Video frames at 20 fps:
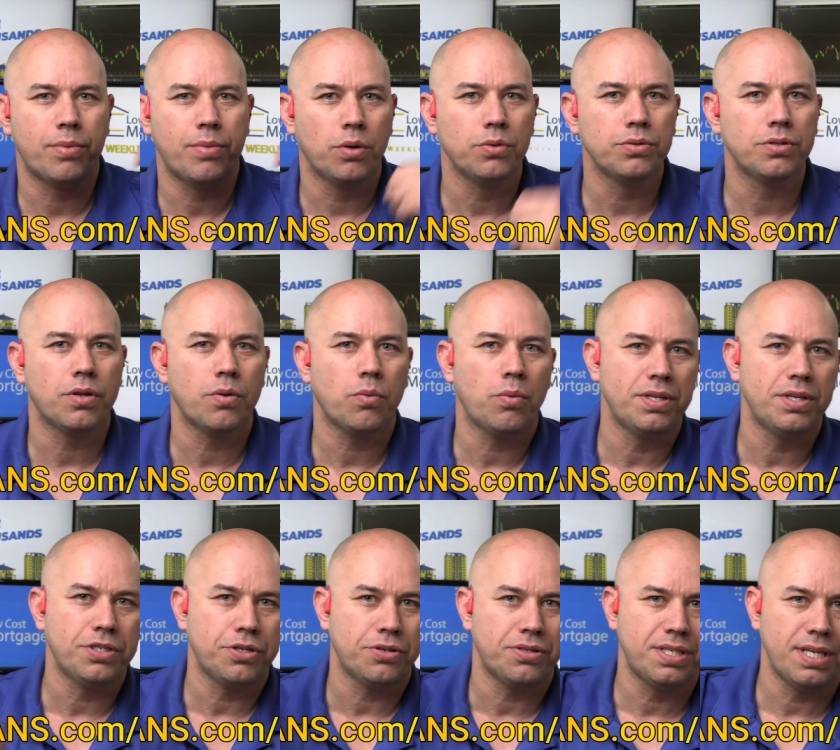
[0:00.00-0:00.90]
Those are the
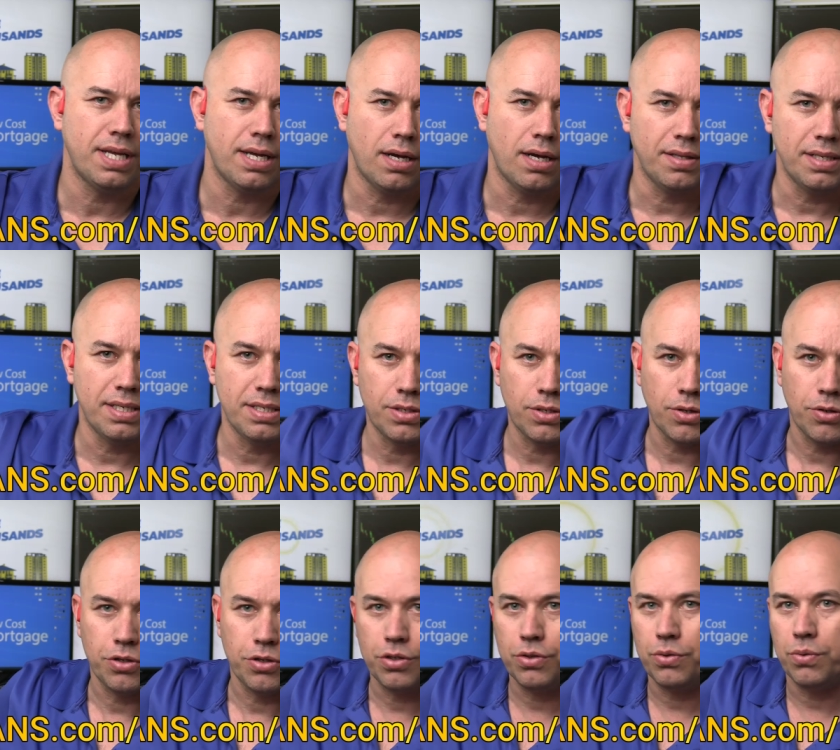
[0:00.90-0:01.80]
ones you're seeing on this
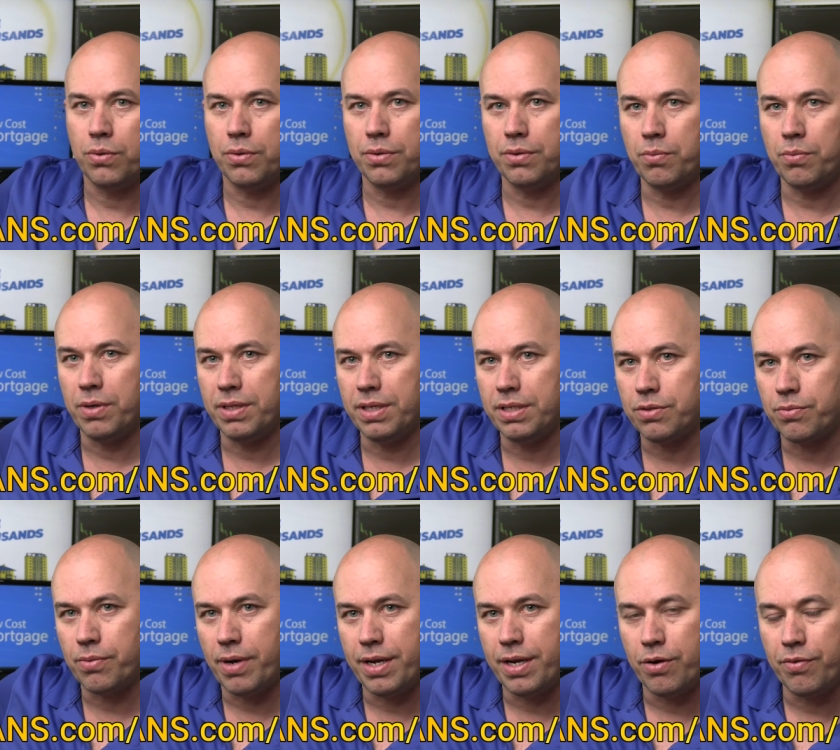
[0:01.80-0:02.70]
search tool, the one
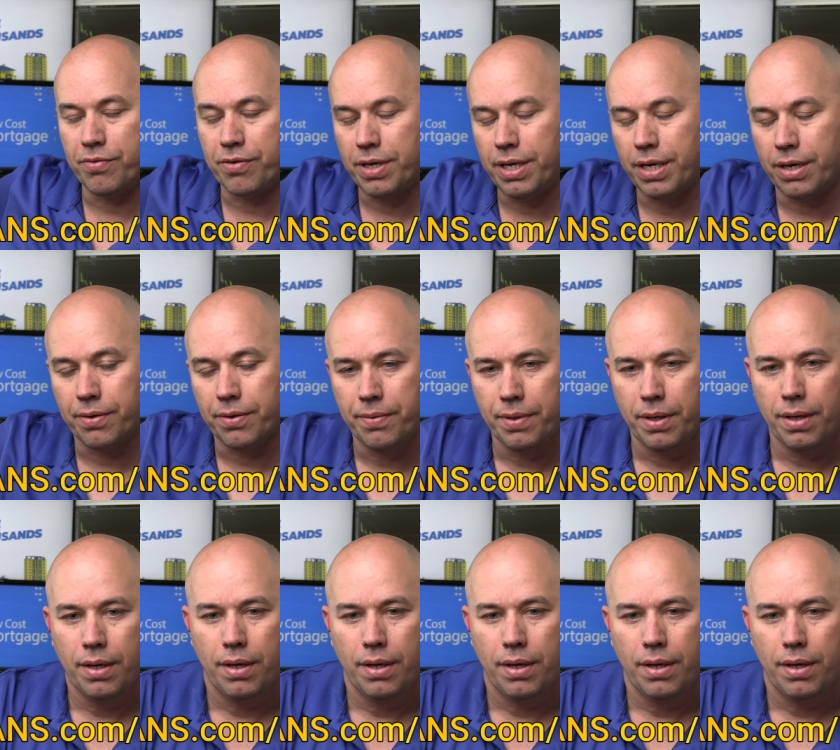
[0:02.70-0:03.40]
that's right over here,